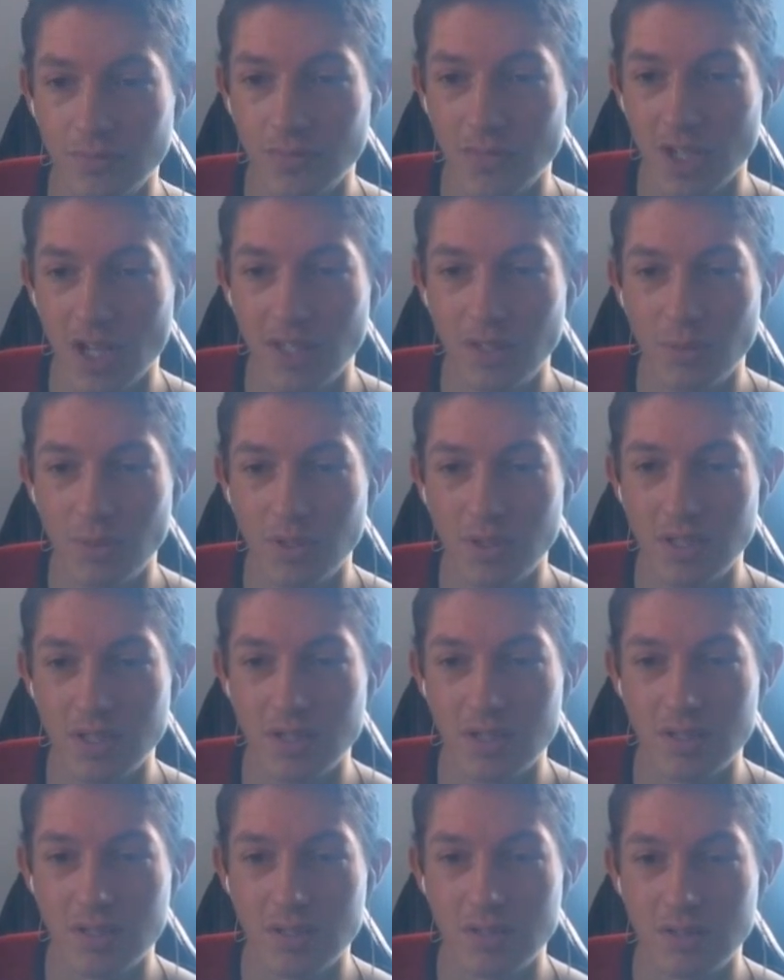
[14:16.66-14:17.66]
I think we
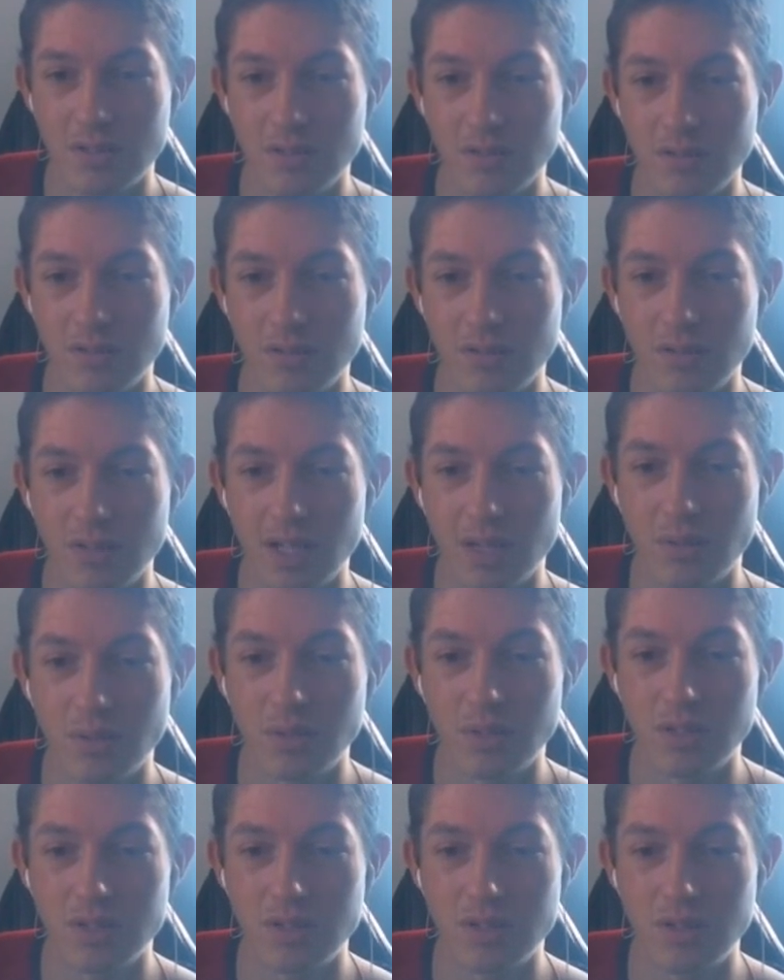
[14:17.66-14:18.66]
just
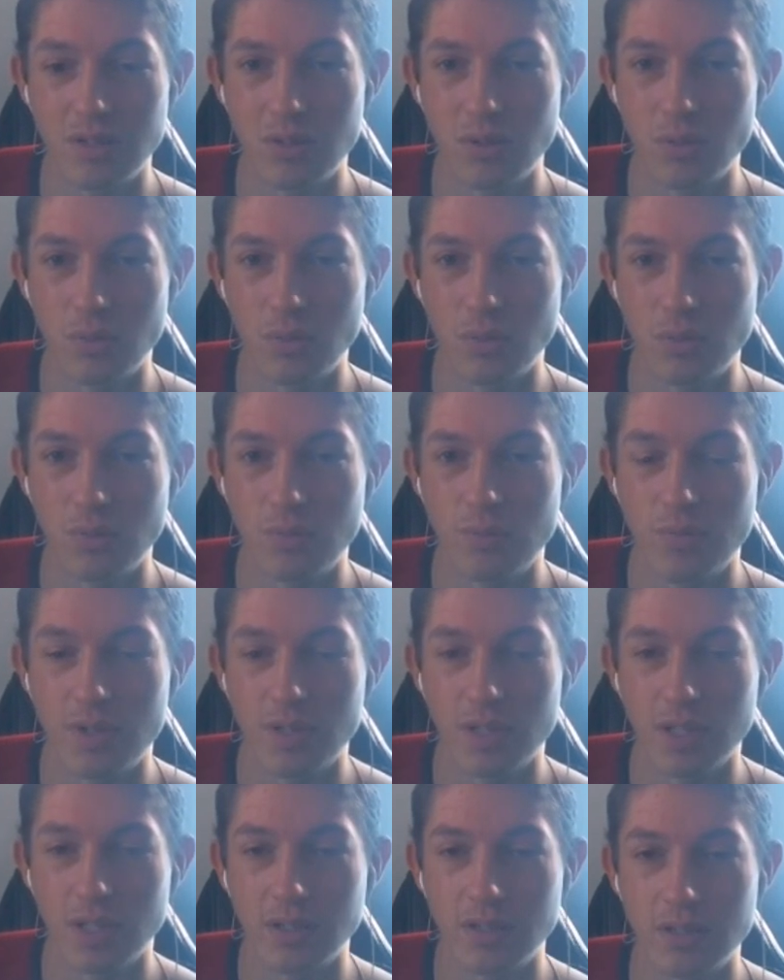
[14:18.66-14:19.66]
do
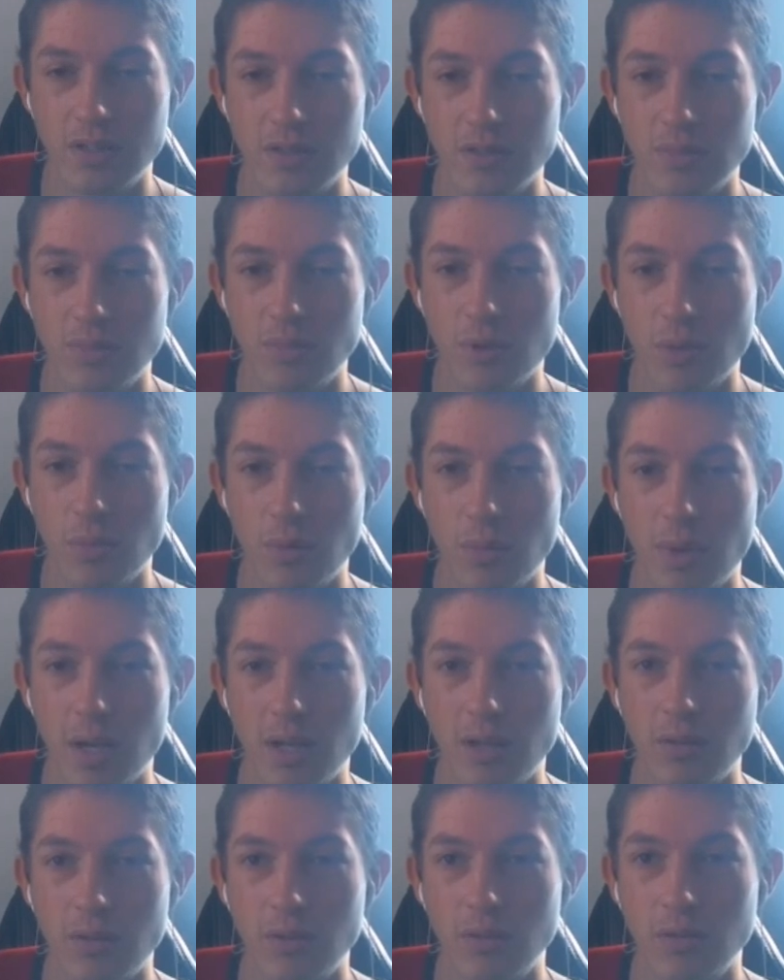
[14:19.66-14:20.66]
things, pop the
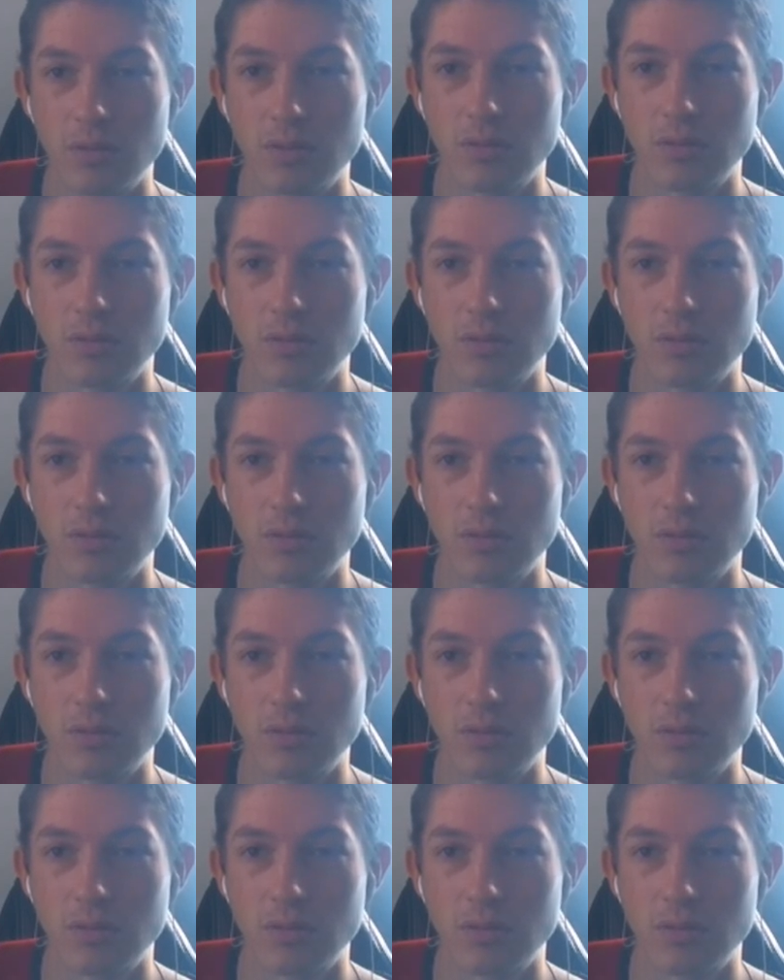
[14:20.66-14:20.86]
back row.